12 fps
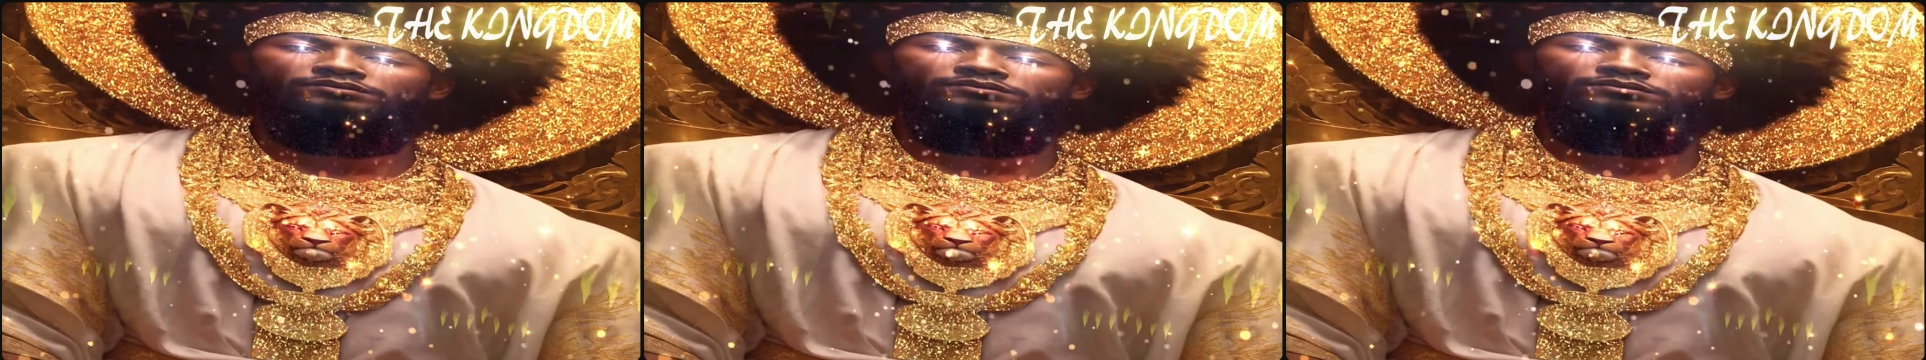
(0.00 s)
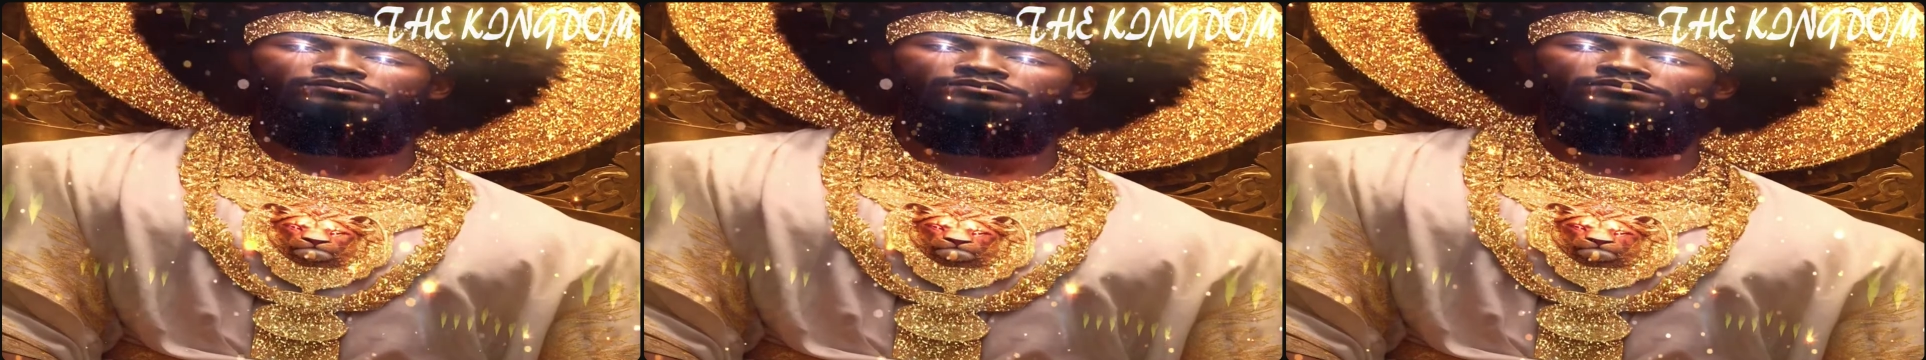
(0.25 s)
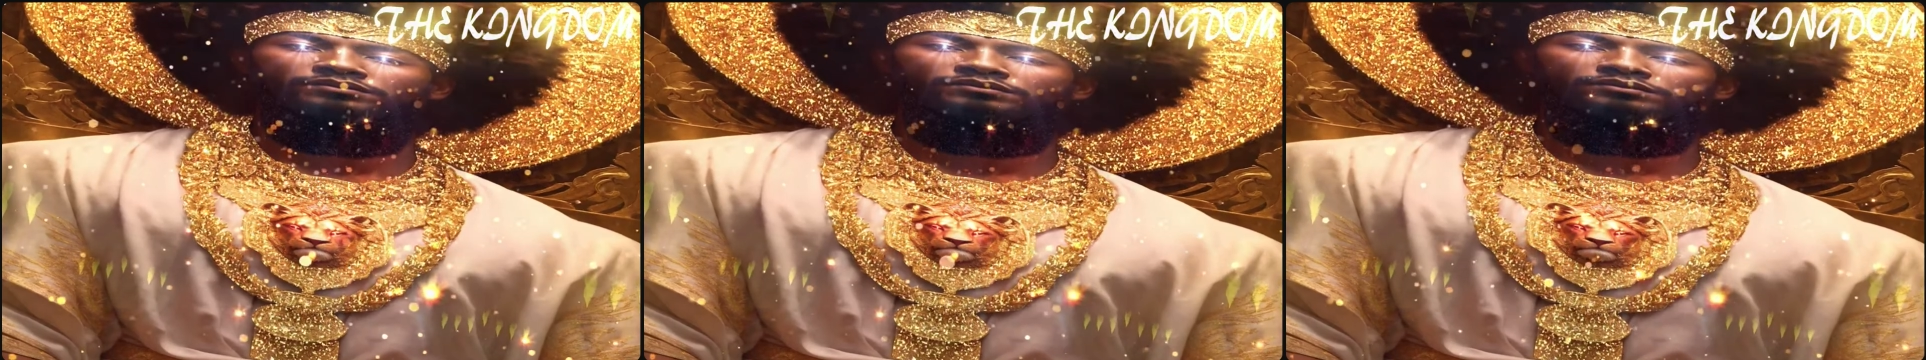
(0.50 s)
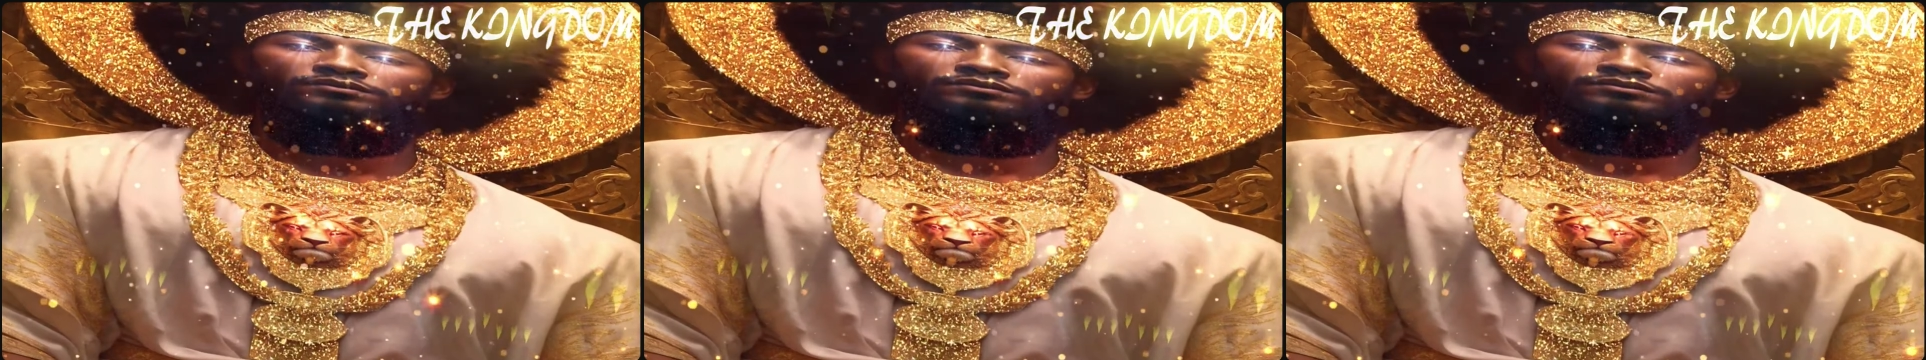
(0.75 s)
The physical
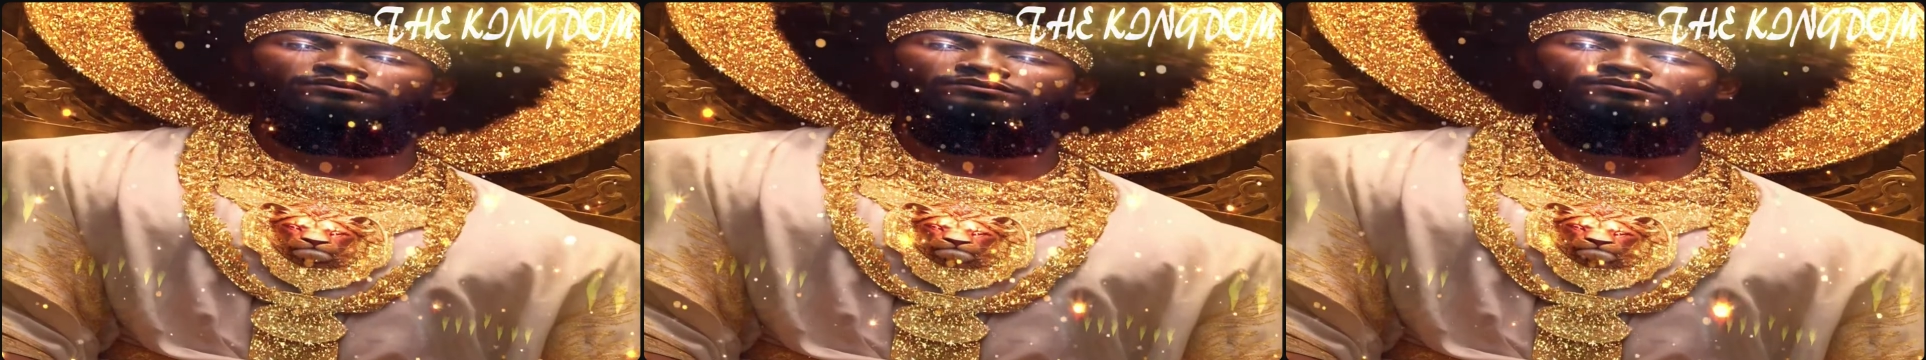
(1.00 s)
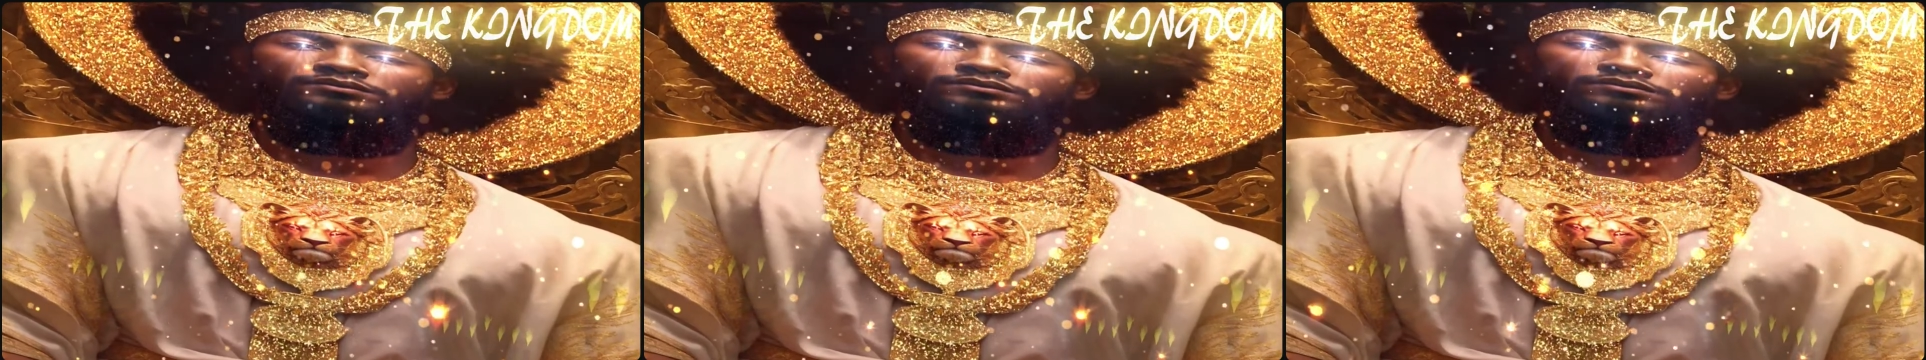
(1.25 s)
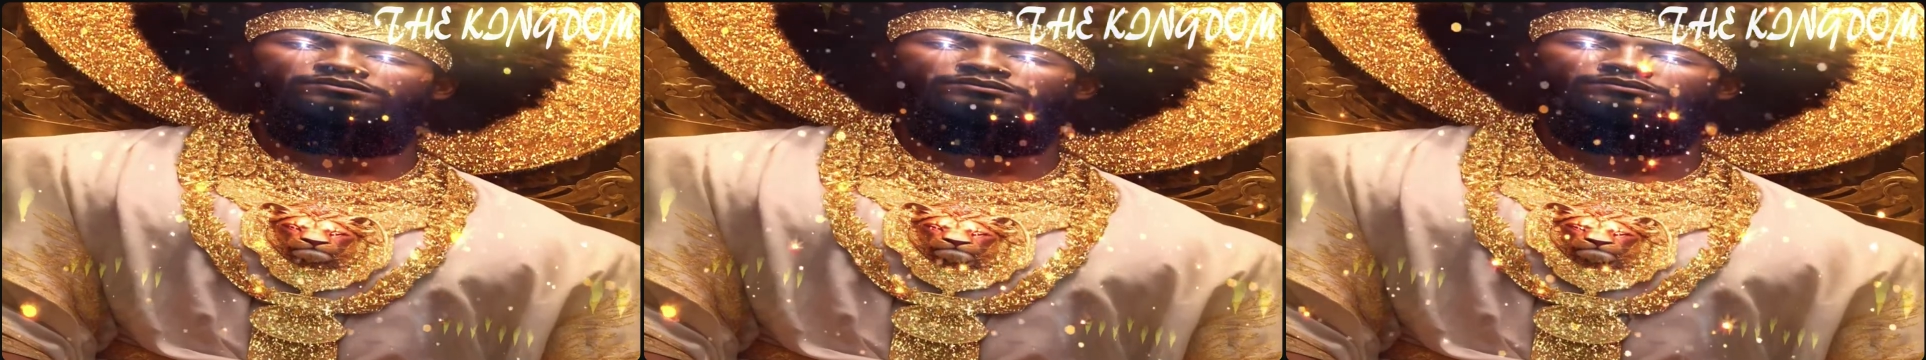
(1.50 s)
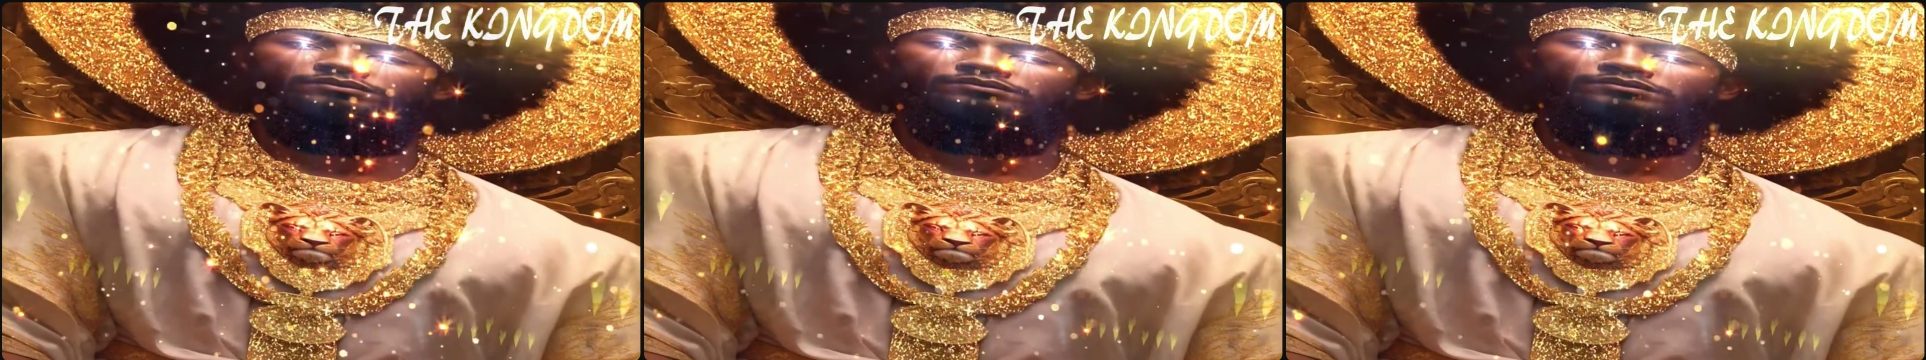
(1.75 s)
manifestation of it
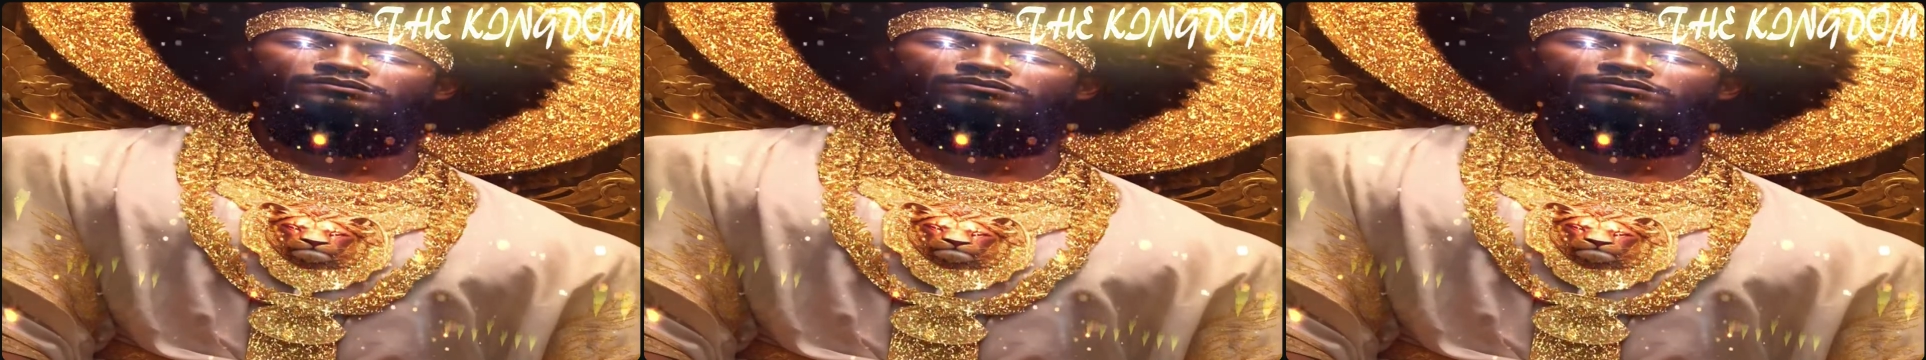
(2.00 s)
is going to